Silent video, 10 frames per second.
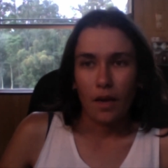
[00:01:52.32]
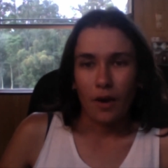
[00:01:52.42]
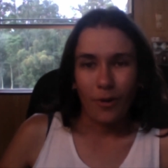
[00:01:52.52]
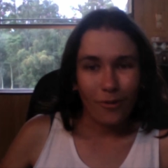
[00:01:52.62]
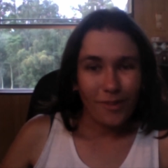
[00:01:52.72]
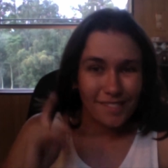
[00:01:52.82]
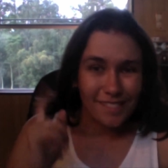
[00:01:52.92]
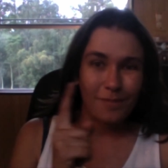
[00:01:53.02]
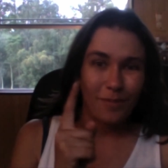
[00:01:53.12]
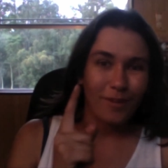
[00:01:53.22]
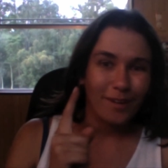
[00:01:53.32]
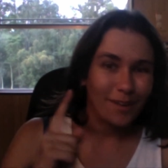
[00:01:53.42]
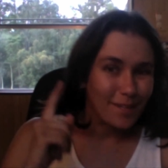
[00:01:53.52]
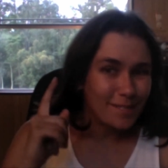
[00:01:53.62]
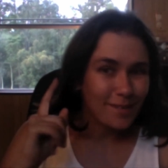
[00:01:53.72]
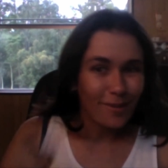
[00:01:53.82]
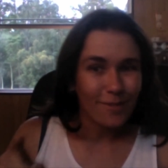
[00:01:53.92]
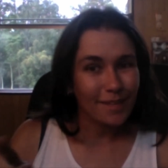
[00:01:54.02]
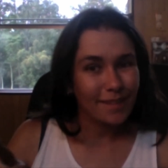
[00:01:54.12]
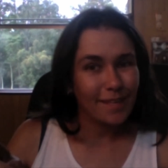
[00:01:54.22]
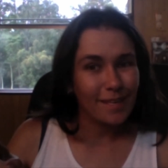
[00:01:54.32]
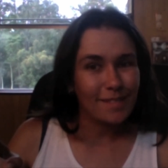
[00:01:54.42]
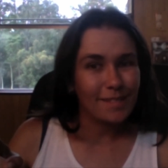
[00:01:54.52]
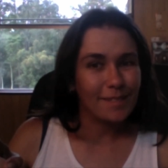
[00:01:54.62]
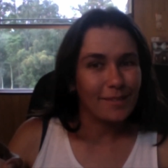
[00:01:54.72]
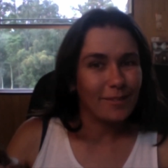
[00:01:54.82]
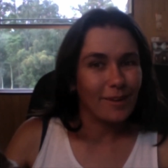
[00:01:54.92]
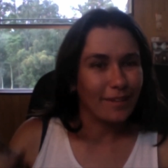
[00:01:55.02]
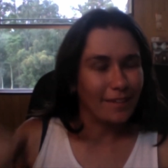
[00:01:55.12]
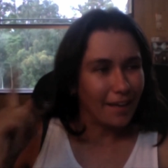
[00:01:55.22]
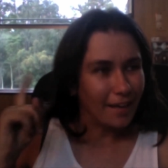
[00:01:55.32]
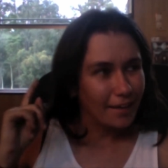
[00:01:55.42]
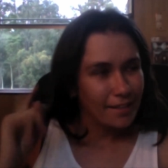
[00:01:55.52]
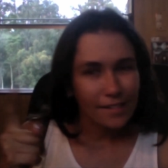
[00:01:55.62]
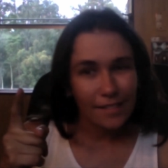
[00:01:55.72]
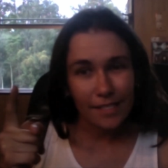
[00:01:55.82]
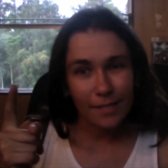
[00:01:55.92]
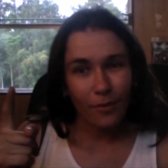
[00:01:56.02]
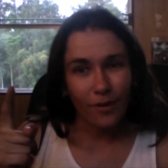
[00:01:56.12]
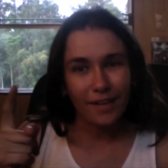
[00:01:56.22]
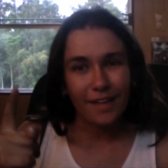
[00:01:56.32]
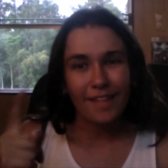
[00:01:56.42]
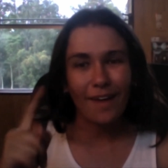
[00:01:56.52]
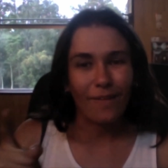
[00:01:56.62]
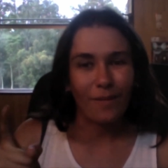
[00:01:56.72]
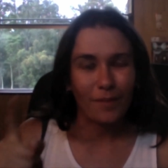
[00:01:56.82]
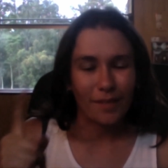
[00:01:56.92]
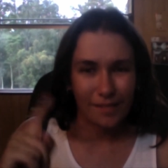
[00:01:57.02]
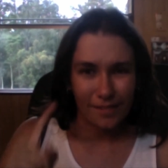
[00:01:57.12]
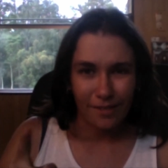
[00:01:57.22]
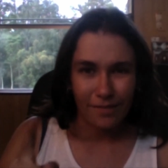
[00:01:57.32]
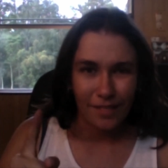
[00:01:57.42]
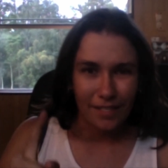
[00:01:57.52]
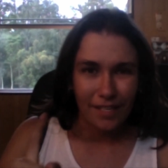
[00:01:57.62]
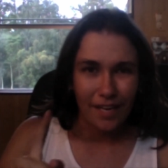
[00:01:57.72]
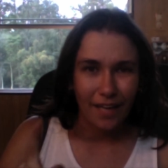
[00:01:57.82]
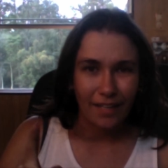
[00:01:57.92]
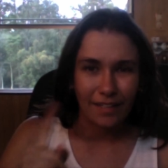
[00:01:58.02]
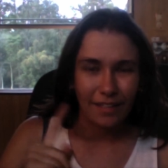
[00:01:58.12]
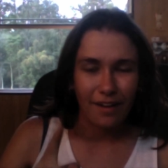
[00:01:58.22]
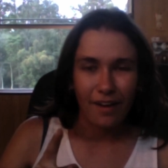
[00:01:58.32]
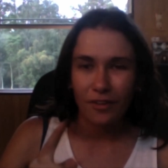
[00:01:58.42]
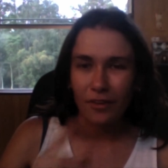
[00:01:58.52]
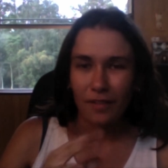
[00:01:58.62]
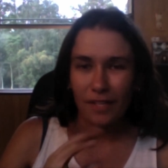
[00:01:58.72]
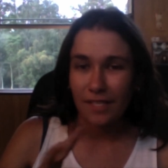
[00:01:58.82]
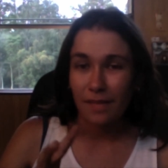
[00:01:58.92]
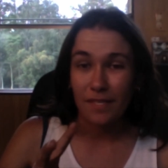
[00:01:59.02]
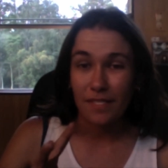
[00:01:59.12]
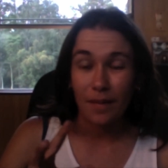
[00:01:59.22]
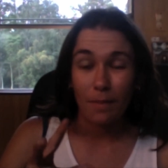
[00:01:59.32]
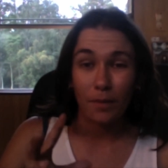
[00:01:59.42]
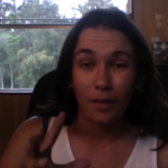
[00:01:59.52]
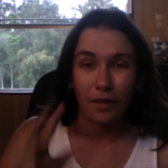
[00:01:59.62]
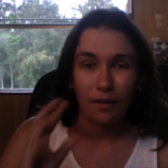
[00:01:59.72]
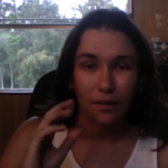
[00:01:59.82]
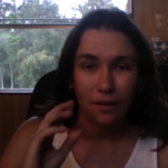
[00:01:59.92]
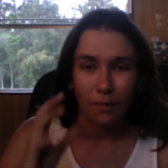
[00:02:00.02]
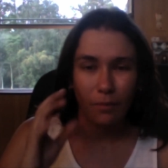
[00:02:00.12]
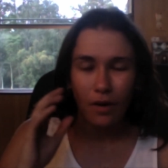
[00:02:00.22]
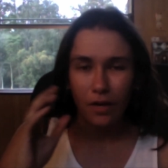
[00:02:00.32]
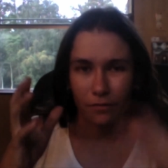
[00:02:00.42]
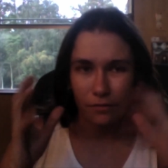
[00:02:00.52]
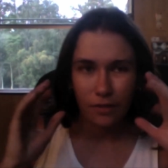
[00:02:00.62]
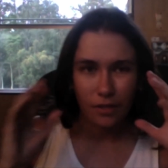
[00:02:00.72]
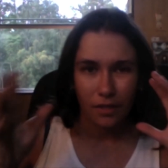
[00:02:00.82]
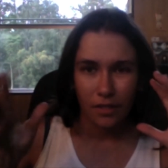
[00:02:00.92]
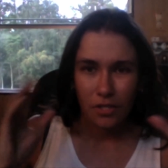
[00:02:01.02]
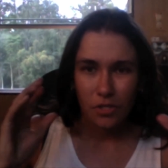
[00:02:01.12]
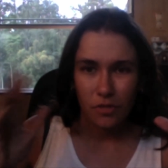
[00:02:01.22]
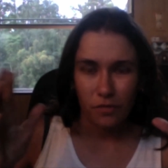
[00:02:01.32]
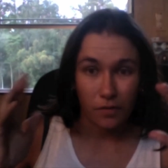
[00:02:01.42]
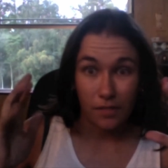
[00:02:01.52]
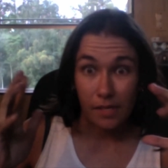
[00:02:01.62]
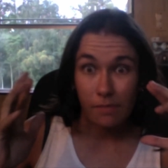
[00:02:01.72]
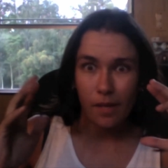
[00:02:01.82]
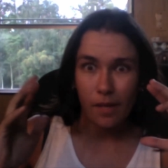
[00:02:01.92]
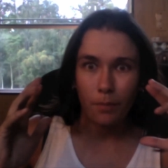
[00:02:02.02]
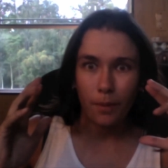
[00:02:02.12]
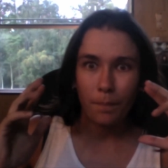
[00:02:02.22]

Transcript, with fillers: I was disappointed. I don't think they used the dildo in there disappointed in that one because I'll had gl- I don't unless I missed that bit. I might have drift off asleep in that bit